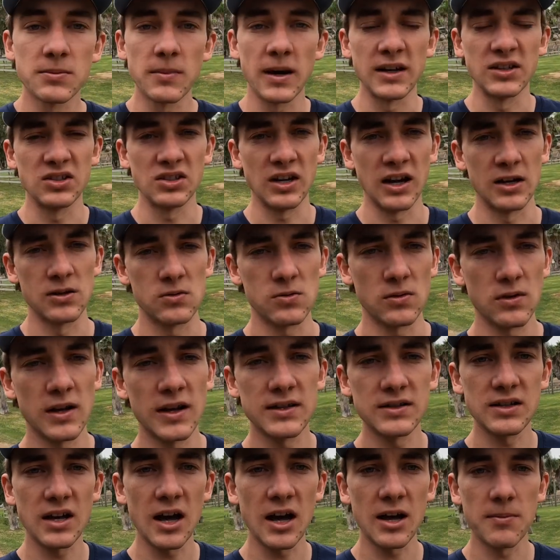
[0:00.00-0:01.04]
to my schedule
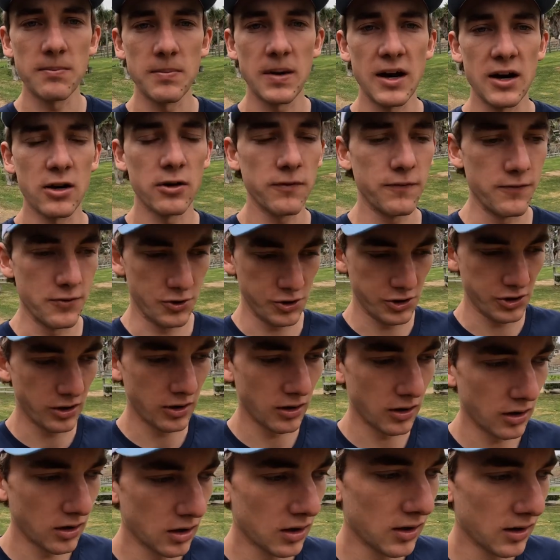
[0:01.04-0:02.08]
has gotten better for
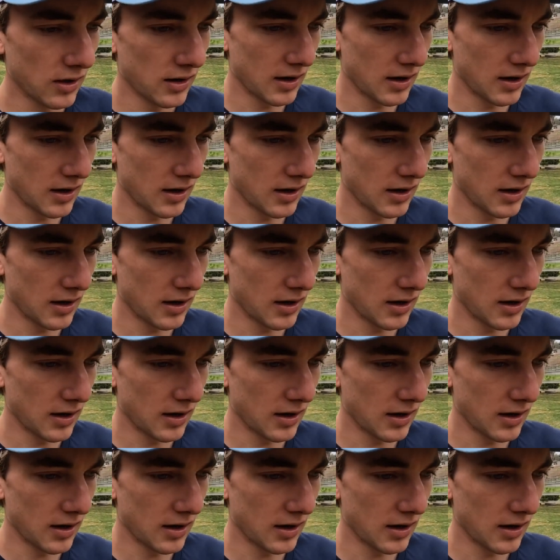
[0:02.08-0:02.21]
sure.